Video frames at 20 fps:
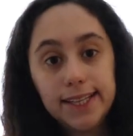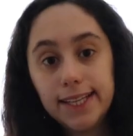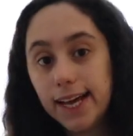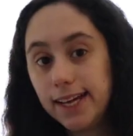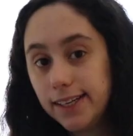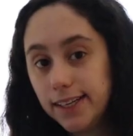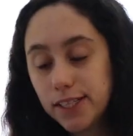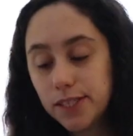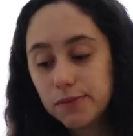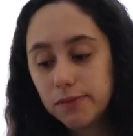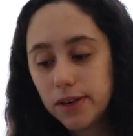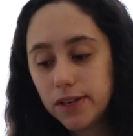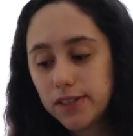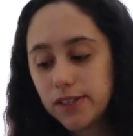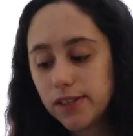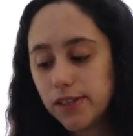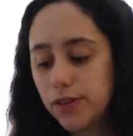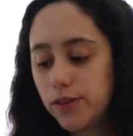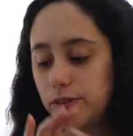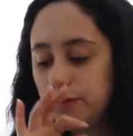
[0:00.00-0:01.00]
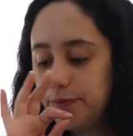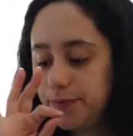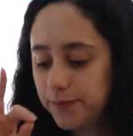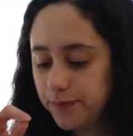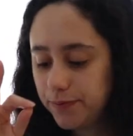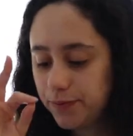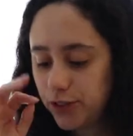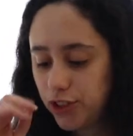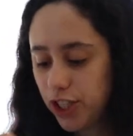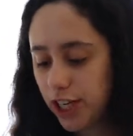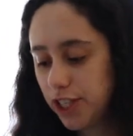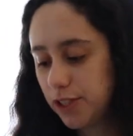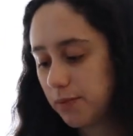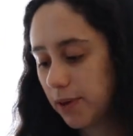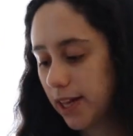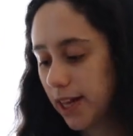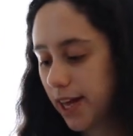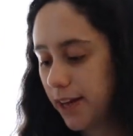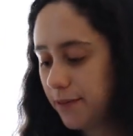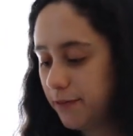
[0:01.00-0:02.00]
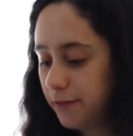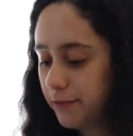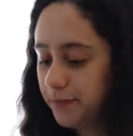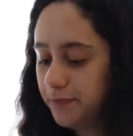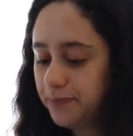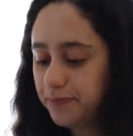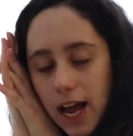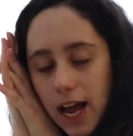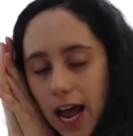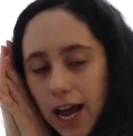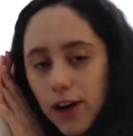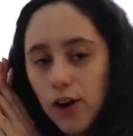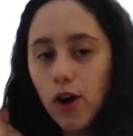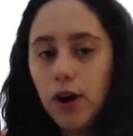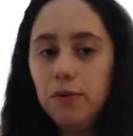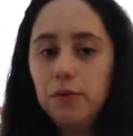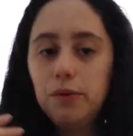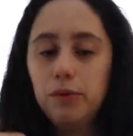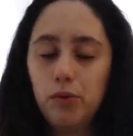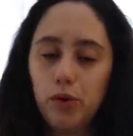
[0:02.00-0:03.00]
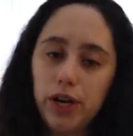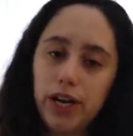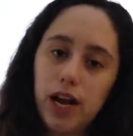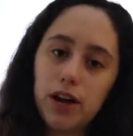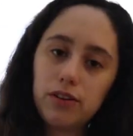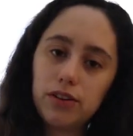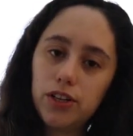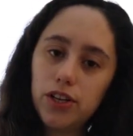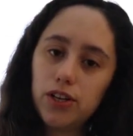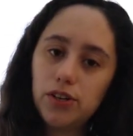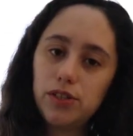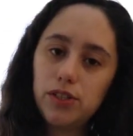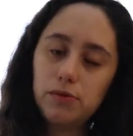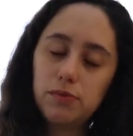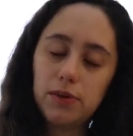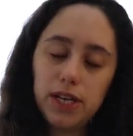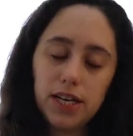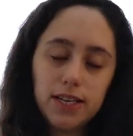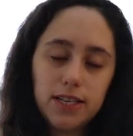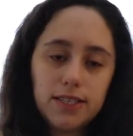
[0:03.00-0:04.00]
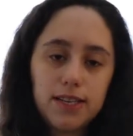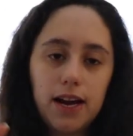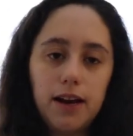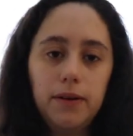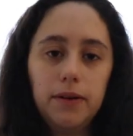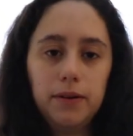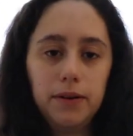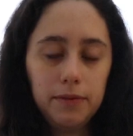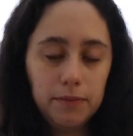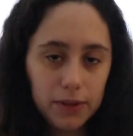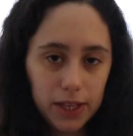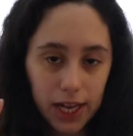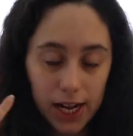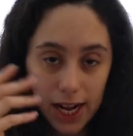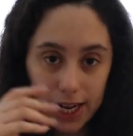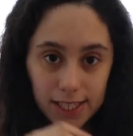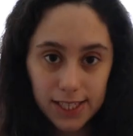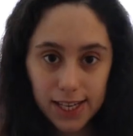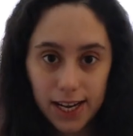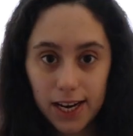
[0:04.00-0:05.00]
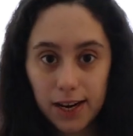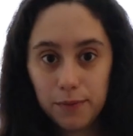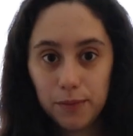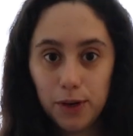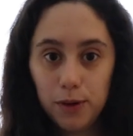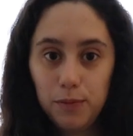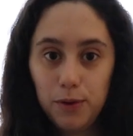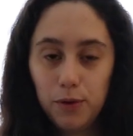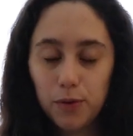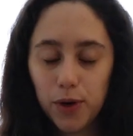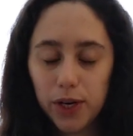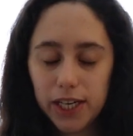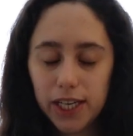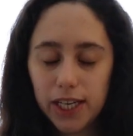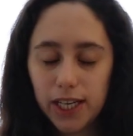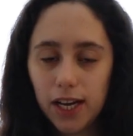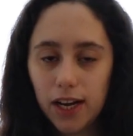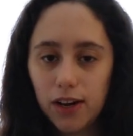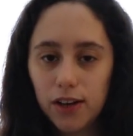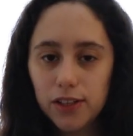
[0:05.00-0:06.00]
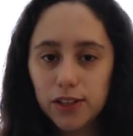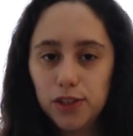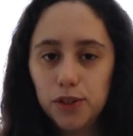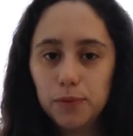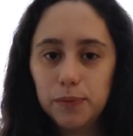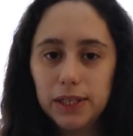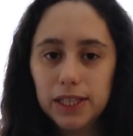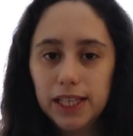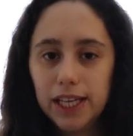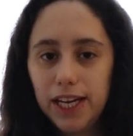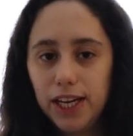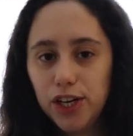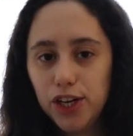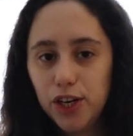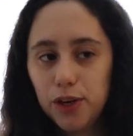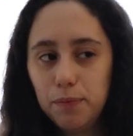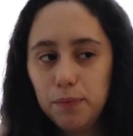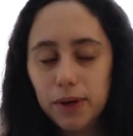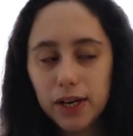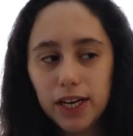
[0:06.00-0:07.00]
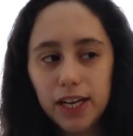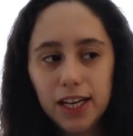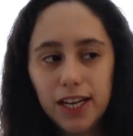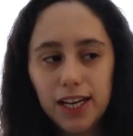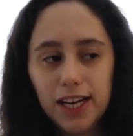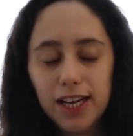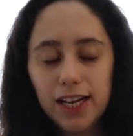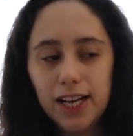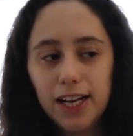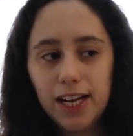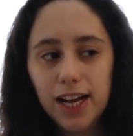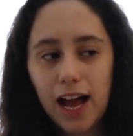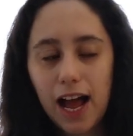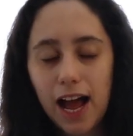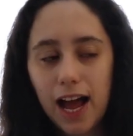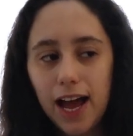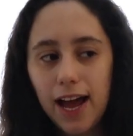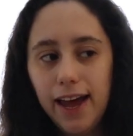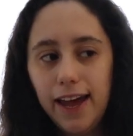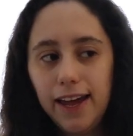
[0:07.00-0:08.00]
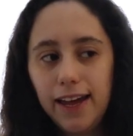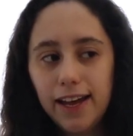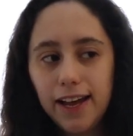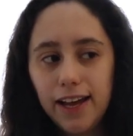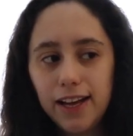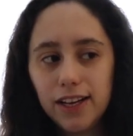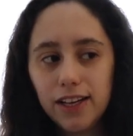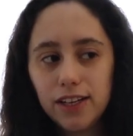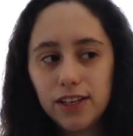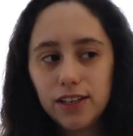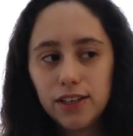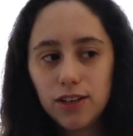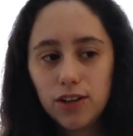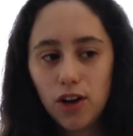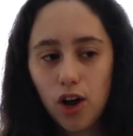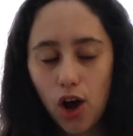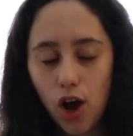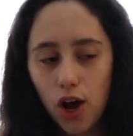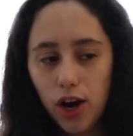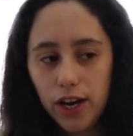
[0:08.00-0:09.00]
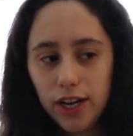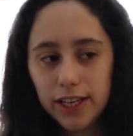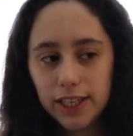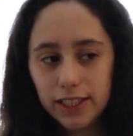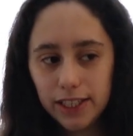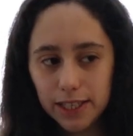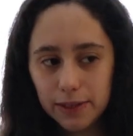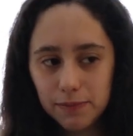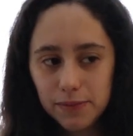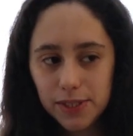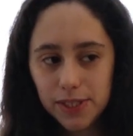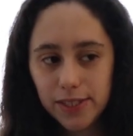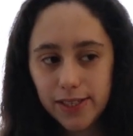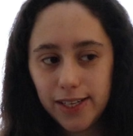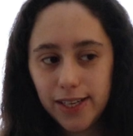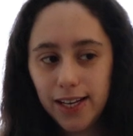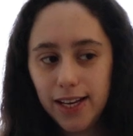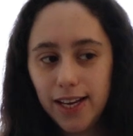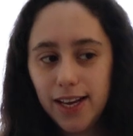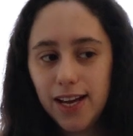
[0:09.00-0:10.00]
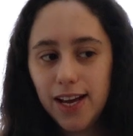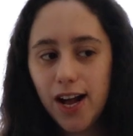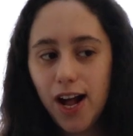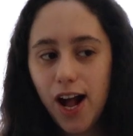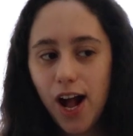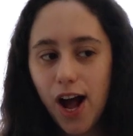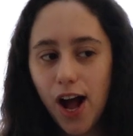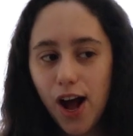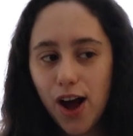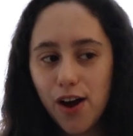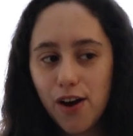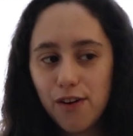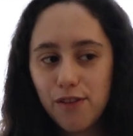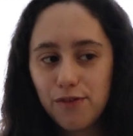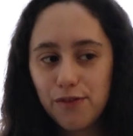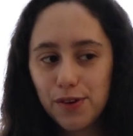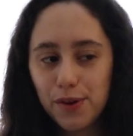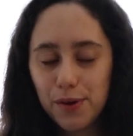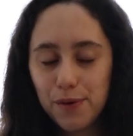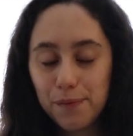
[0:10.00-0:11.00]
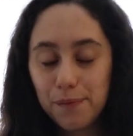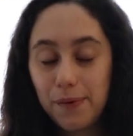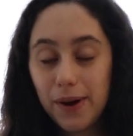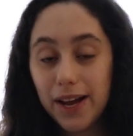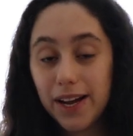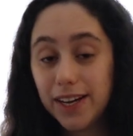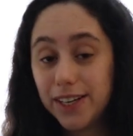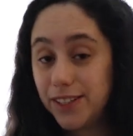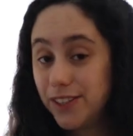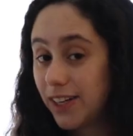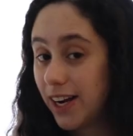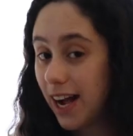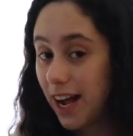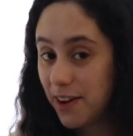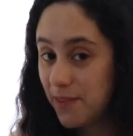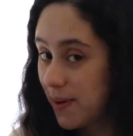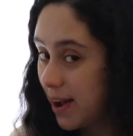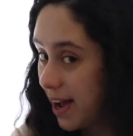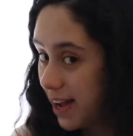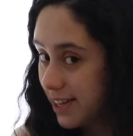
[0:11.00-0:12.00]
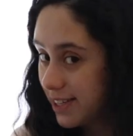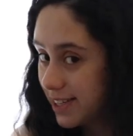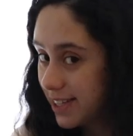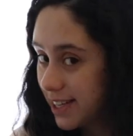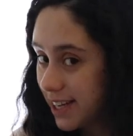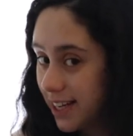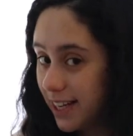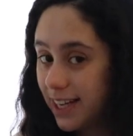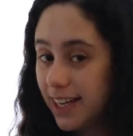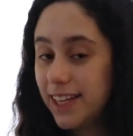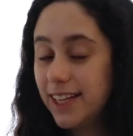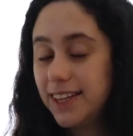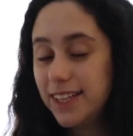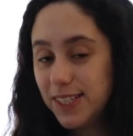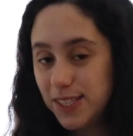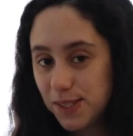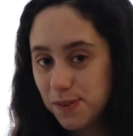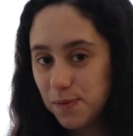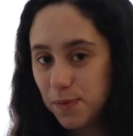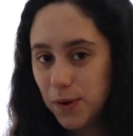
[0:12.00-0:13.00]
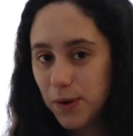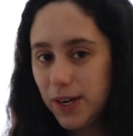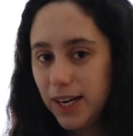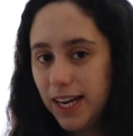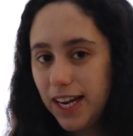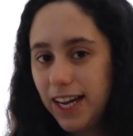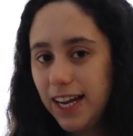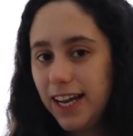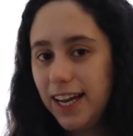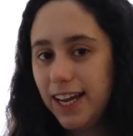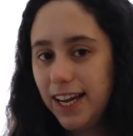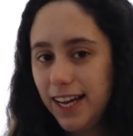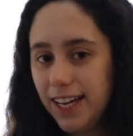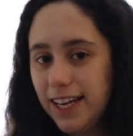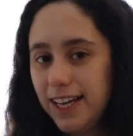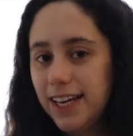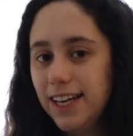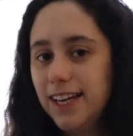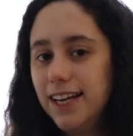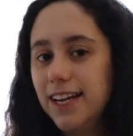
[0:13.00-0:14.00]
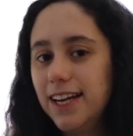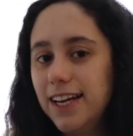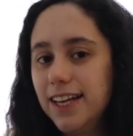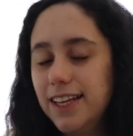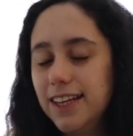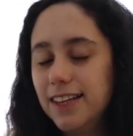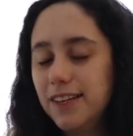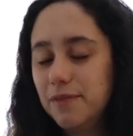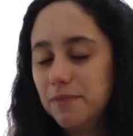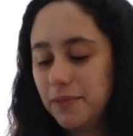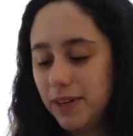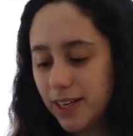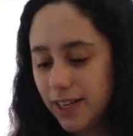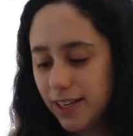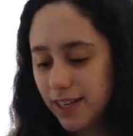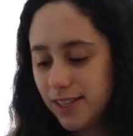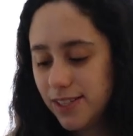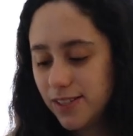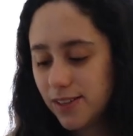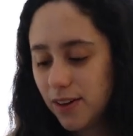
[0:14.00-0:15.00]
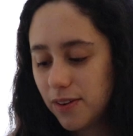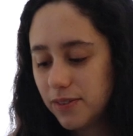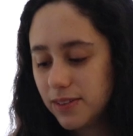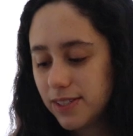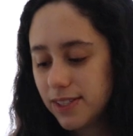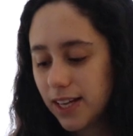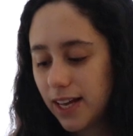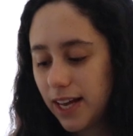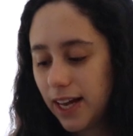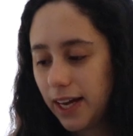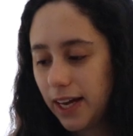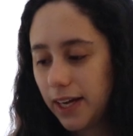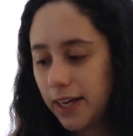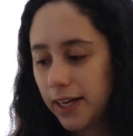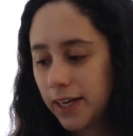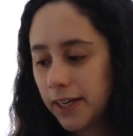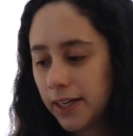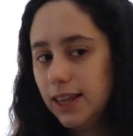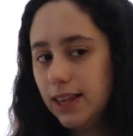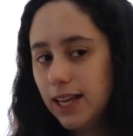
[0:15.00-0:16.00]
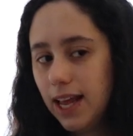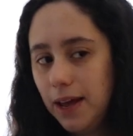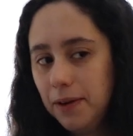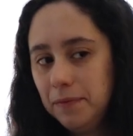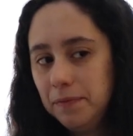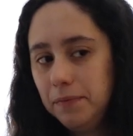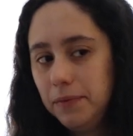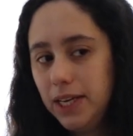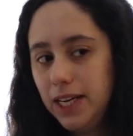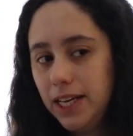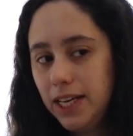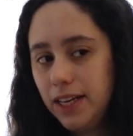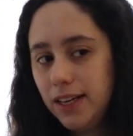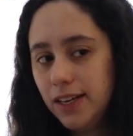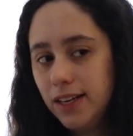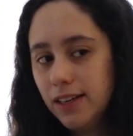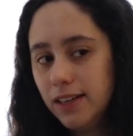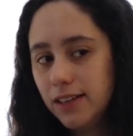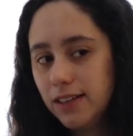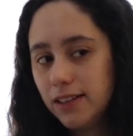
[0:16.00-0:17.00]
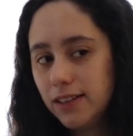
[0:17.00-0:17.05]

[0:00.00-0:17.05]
that Nespresso changed my life. I know I'm in workout clothes because I'm, like I said, I'm gonna be working out a little bit later, but I caught a glimpse of my under eye bags this morning in the mirror. So I was like, let me